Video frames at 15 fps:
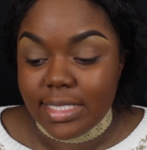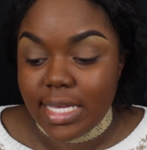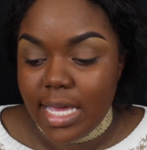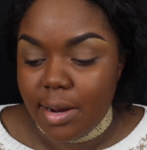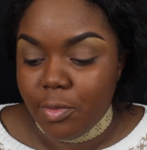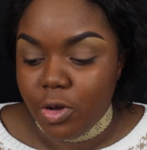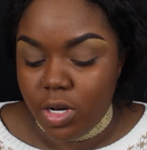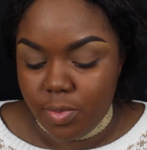
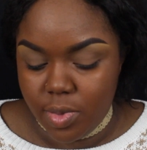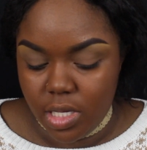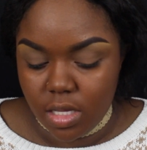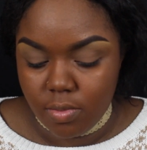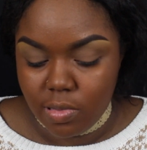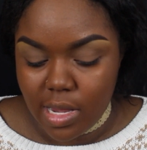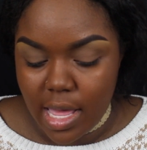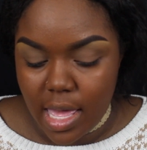said, I'm going to
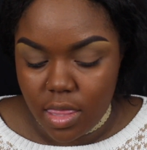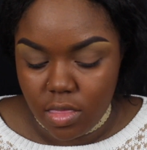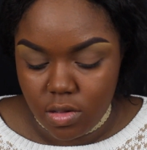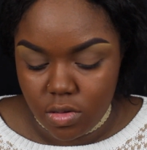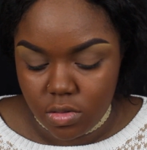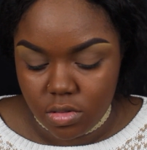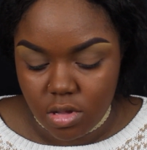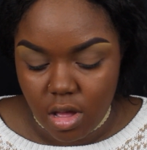be applying
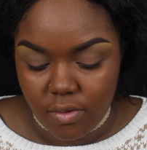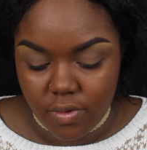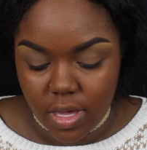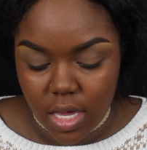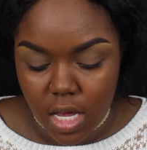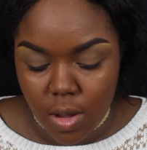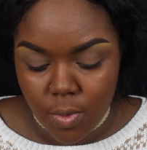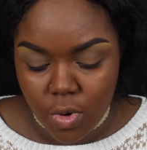those off
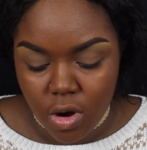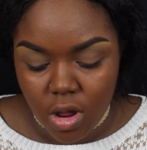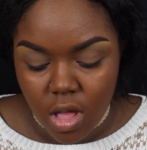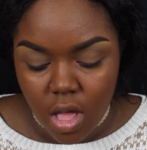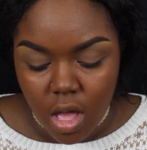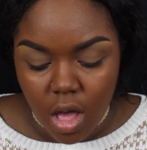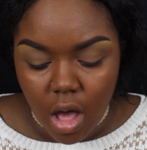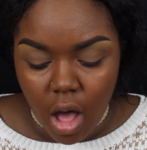
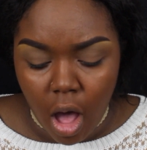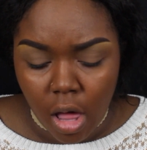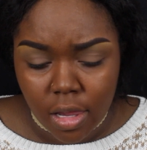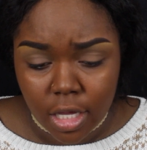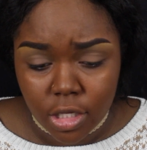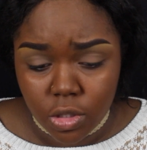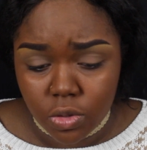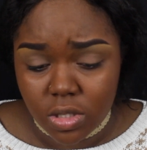camera.
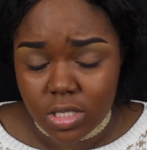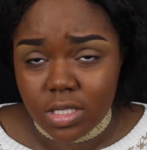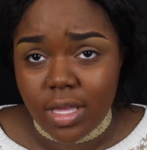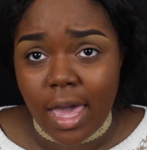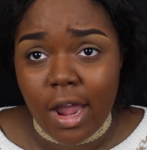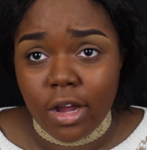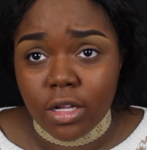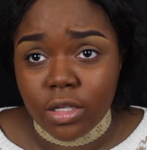All I use is
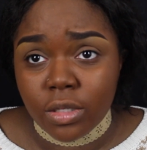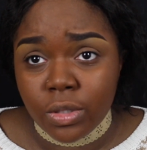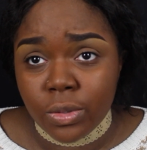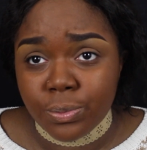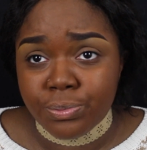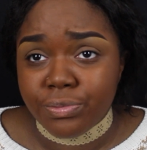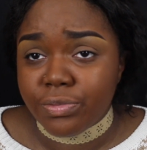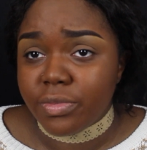hair
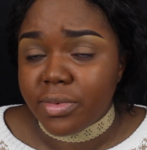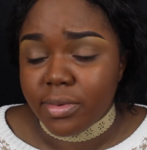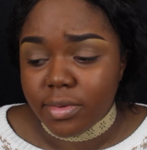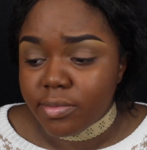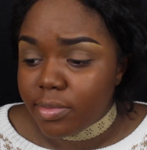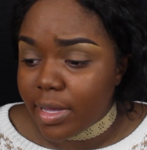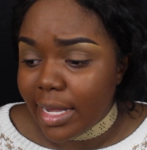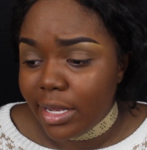glue.
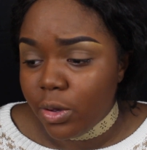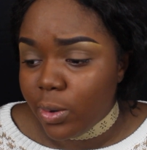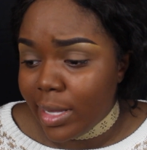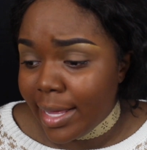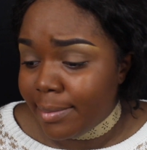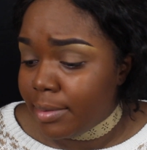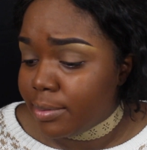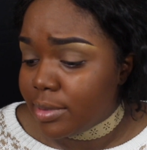I know a
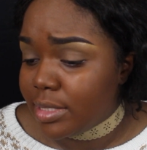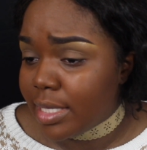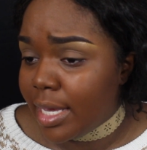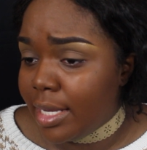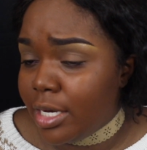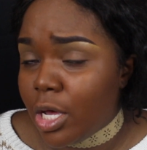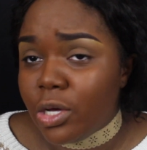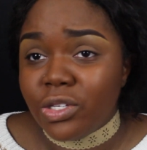lot of people
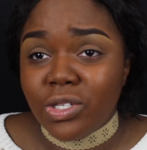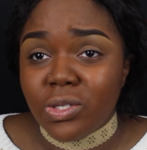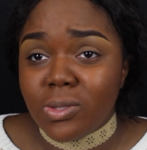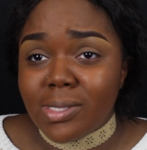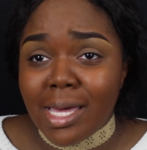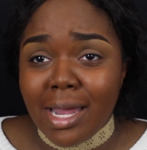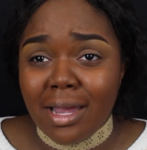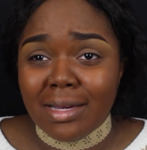say, don't
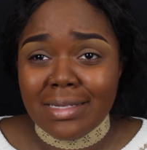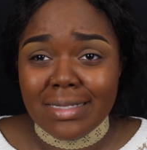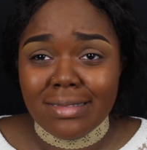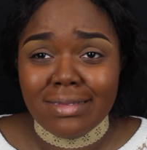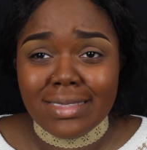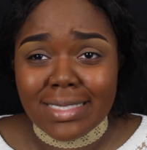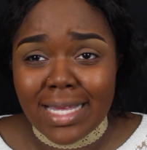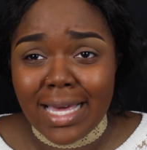use hair
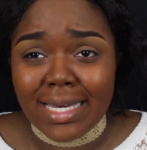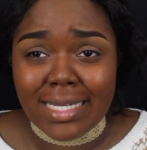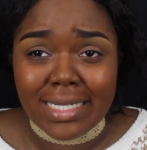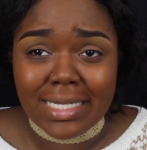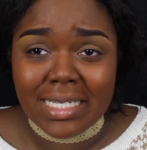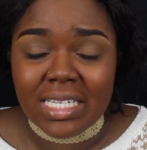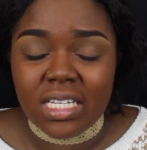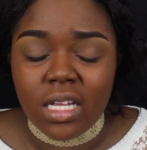glue. It's not
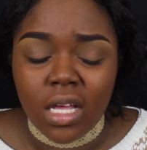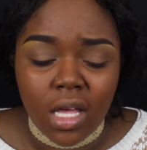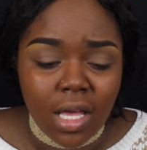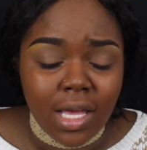good.